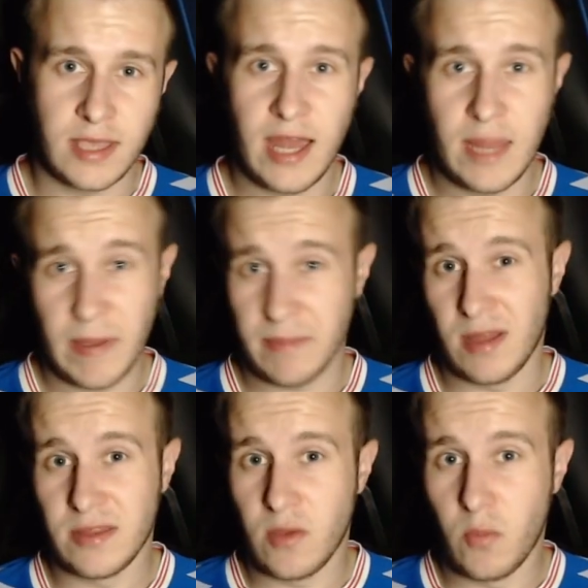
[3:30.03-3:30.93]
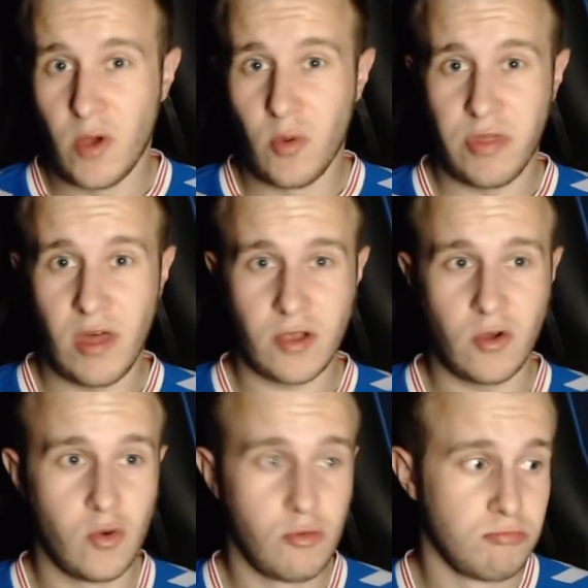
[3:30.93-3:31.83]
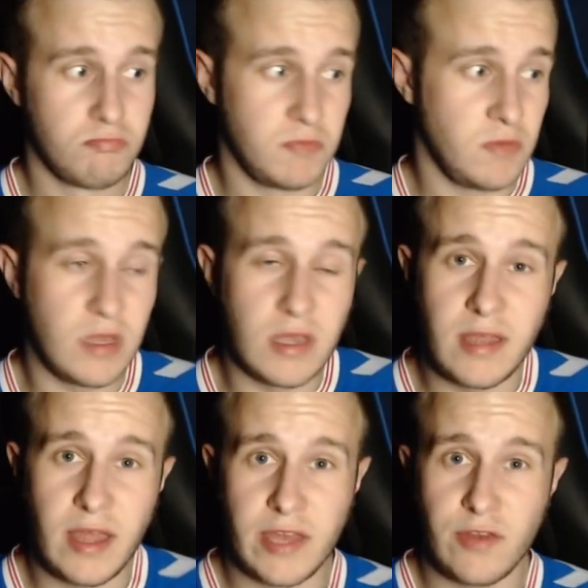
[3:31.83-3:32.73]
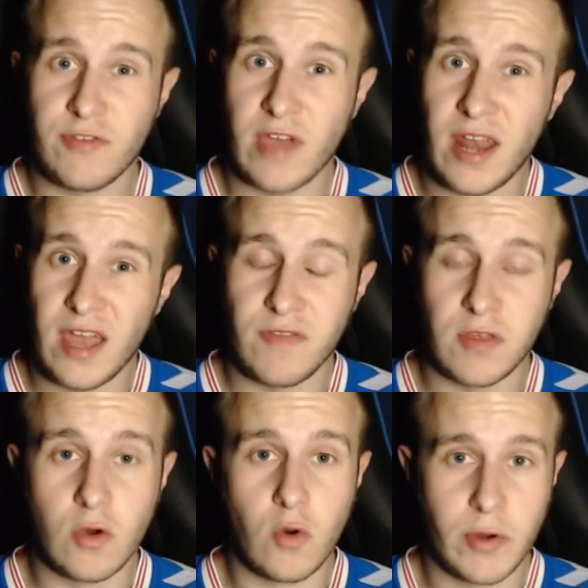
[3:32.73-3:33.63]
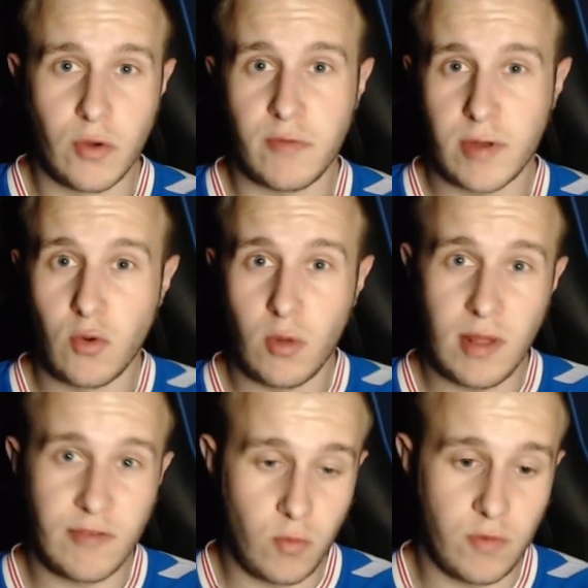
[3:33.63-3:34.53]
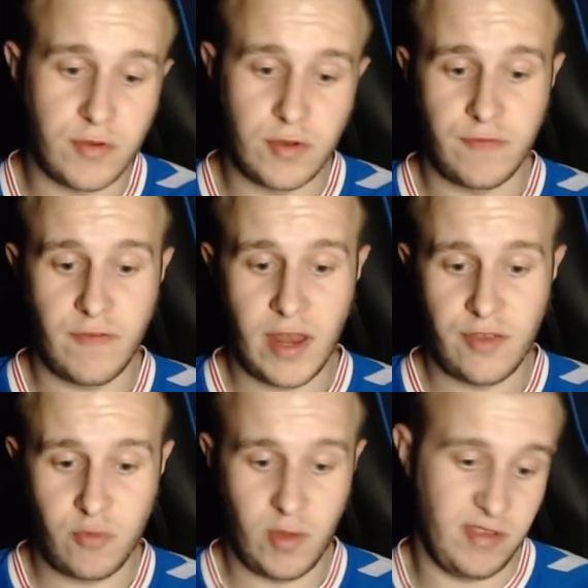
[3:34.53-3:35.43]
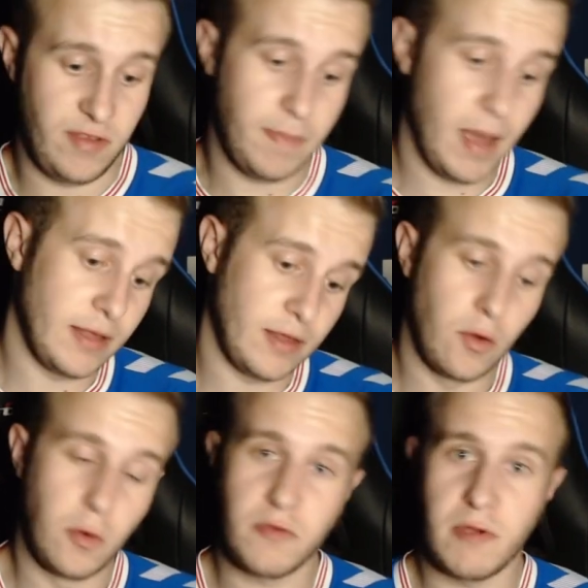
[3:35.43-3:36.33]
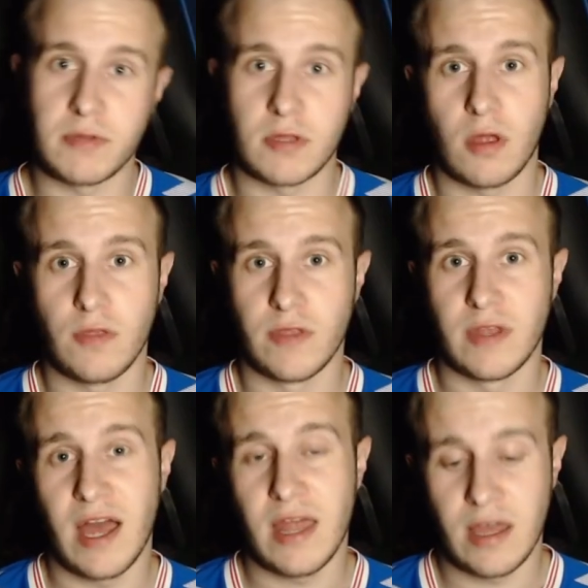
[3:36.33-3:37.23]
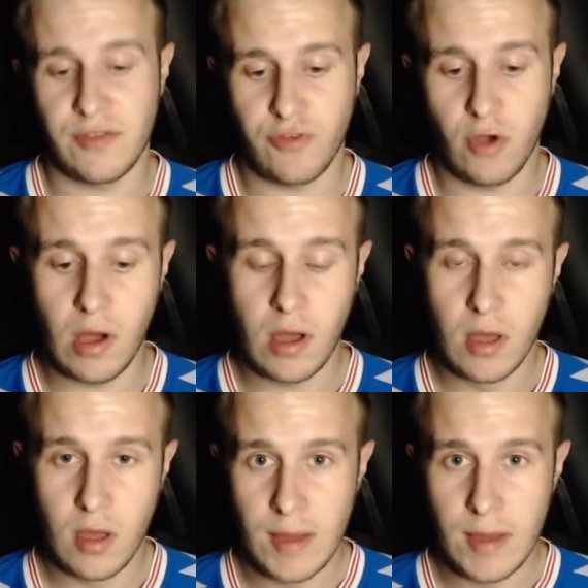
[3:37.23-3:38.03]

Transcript: Yeah, the big man done well with that goal. You can tell he's got an eye for the goal, he knows where the goal is. It was a good finish with his back to goal as well to turn and hit that shot.